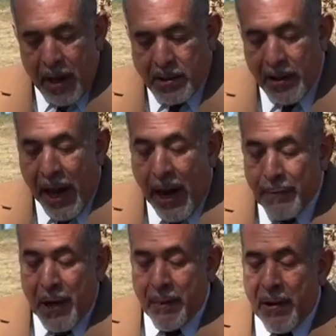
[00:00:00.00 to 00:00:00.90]
to the
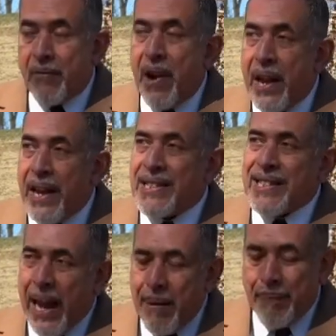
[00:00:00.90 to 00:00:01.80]
upcoming Reading
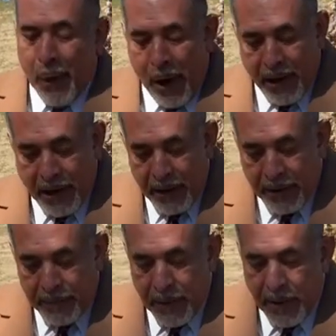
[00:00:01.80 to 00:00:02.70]
Skate Park
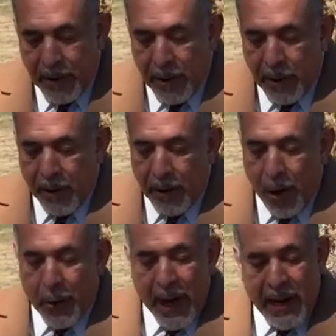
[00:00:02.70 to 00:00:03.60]

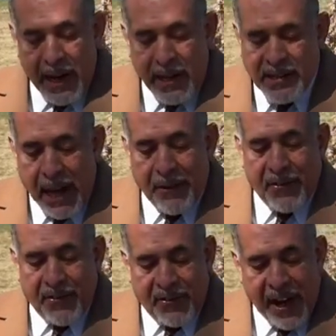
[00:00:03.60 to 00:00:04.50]
located in South
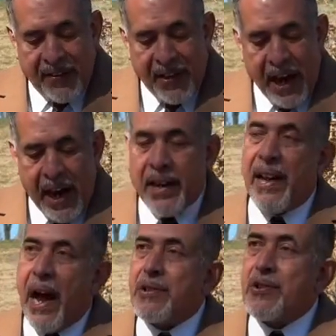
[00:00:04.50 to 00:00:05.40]
6th and
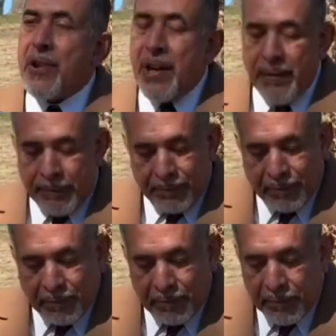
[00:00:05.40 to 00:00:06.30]
Canal Street,
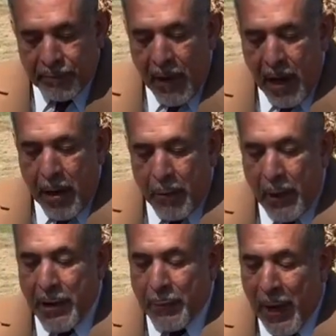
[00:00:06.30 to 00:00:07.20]

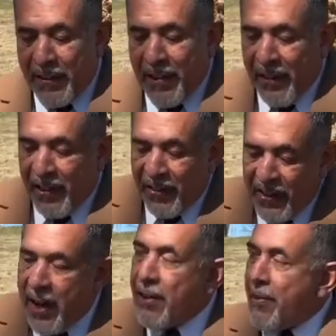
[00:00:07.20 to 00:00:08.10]
we express our
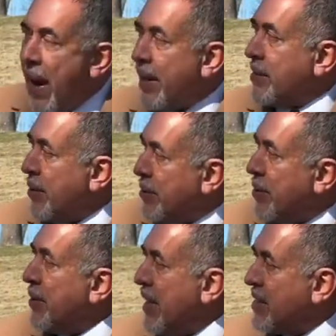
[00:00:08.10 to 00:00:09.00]
sincere gratitude
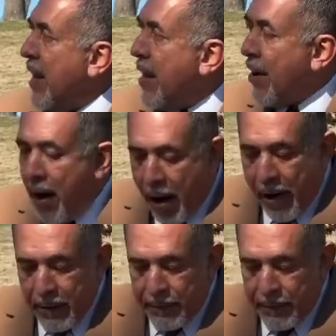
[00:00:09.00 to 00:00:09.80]
to DCNR